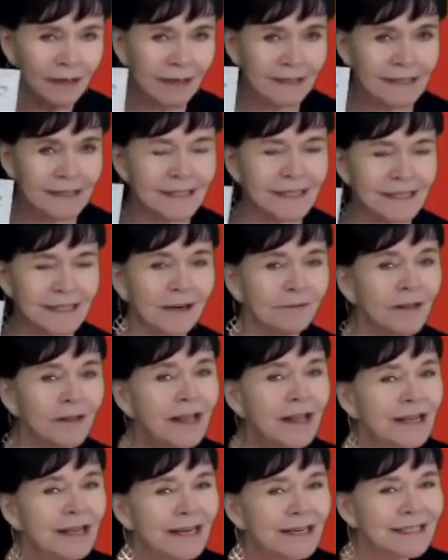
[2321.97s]
instead of
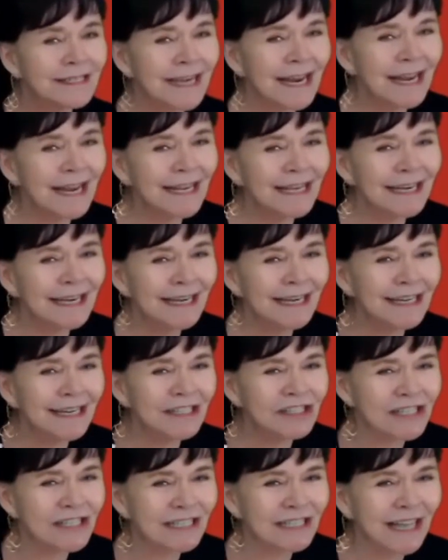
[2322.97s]
take it in and
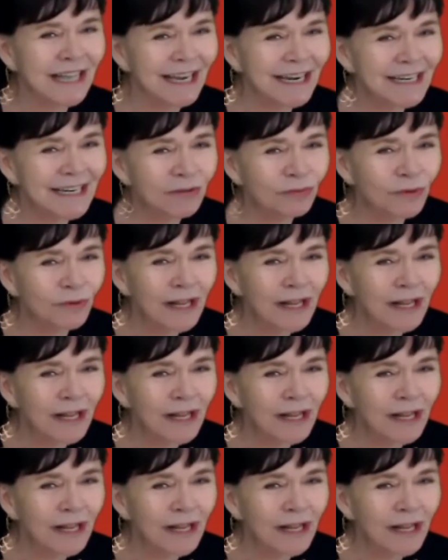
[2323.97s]
just let it